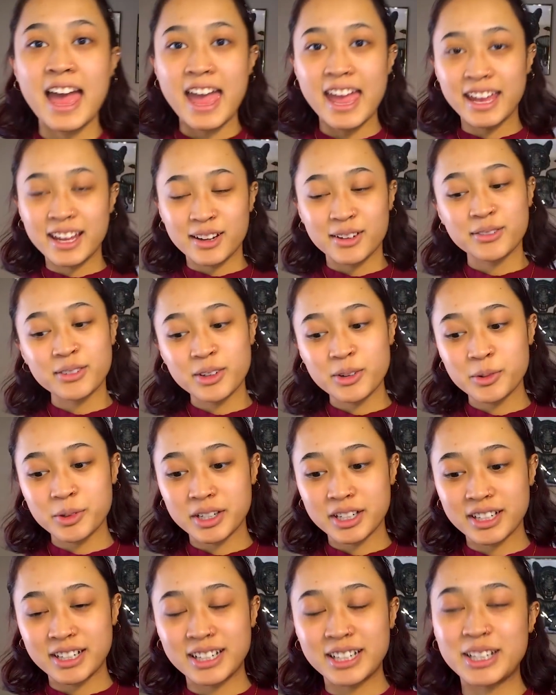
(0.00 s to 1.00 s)
Hey
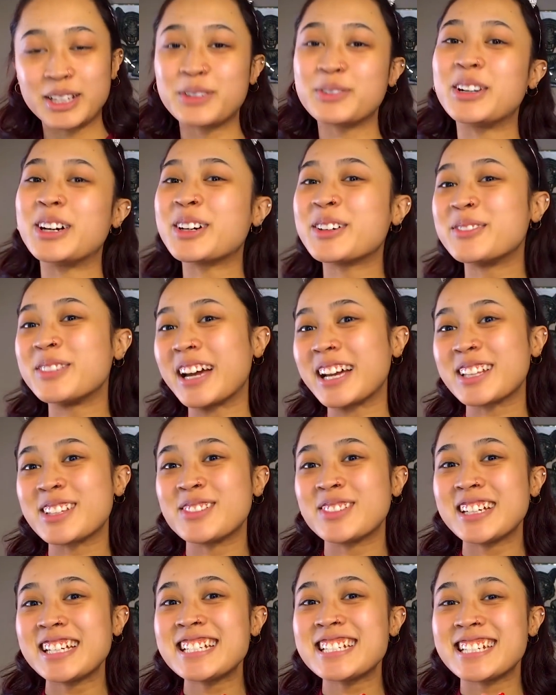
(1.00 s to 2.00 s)
everyone, welcome back to
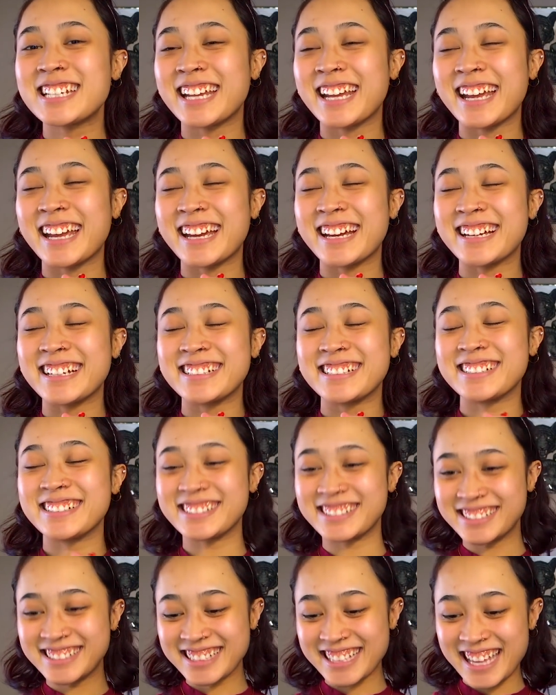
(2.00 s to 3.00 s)
my
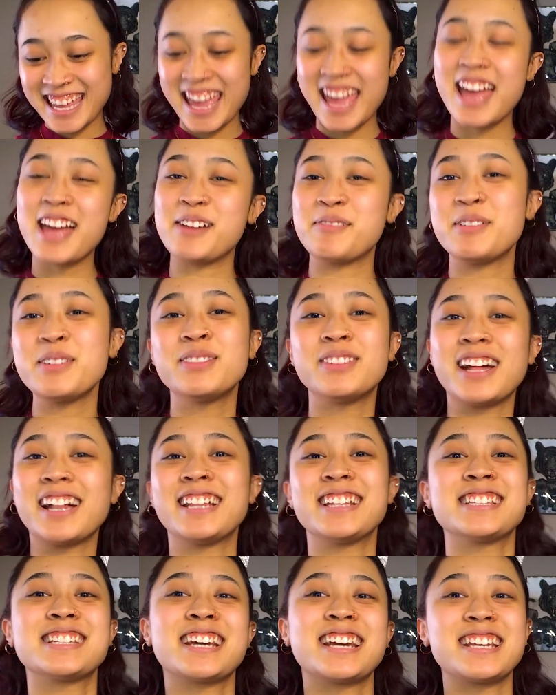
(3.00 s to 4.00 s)
channel. Happy
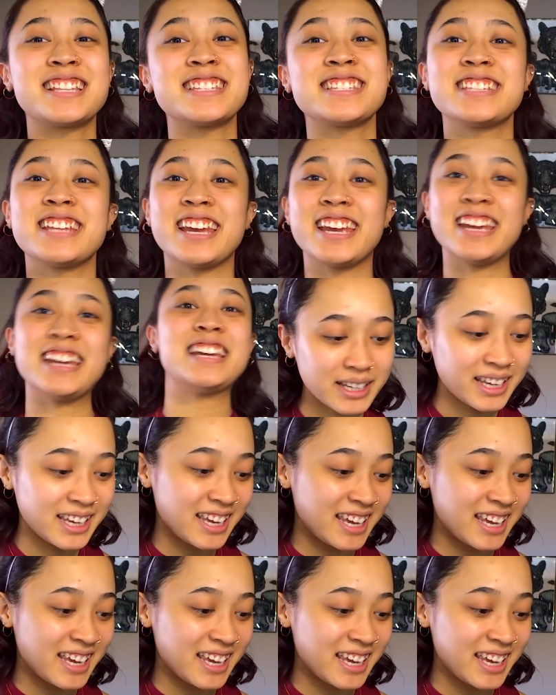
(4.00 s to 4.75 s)
Valentine's Day.